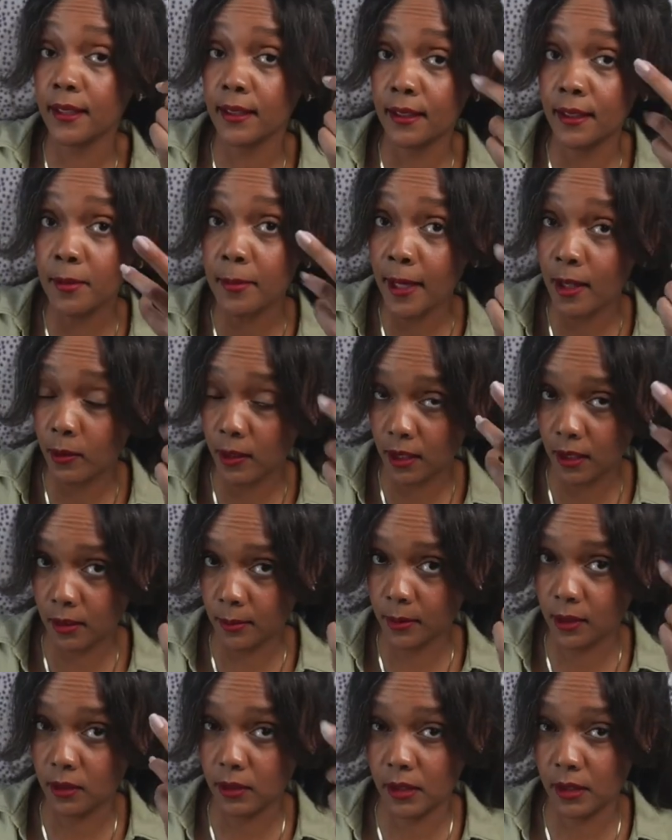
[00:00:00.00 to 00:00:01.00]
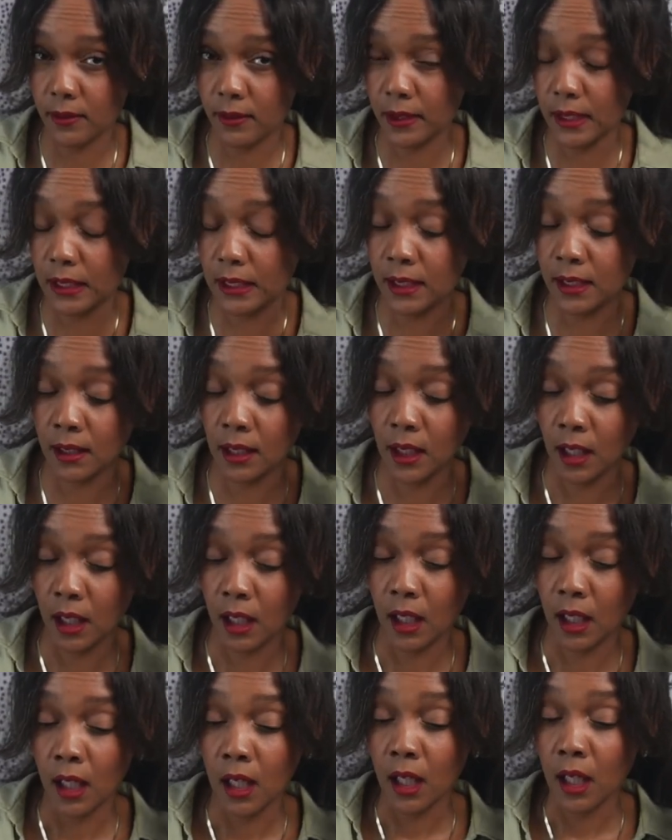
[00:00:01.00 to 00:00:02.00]
you may want to come closer for this,
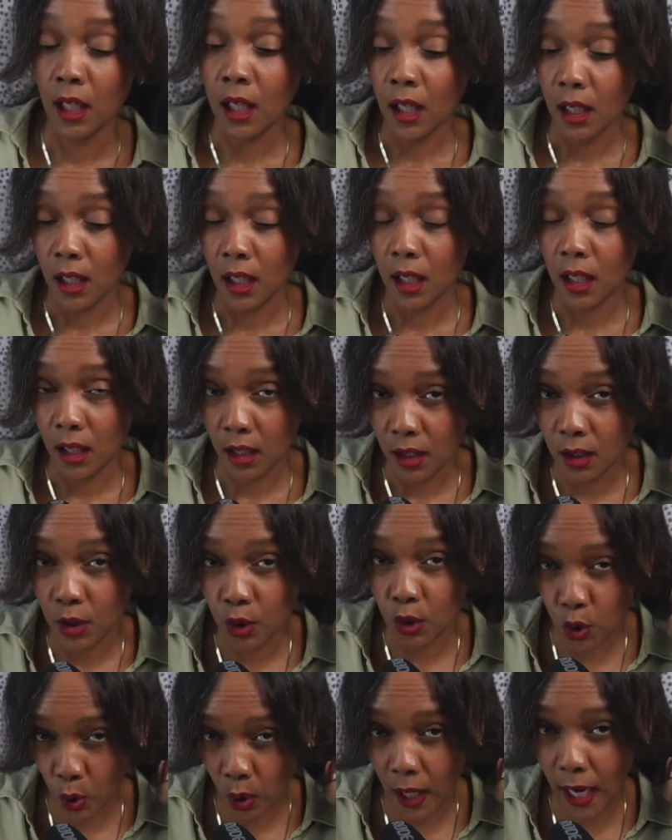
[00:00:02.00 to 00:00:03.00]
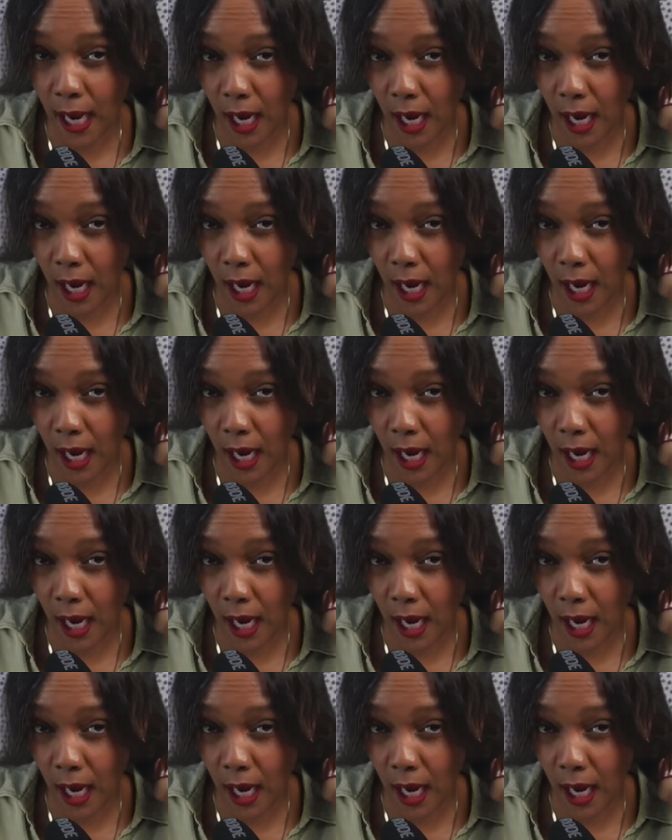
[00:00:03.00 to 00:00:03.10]
your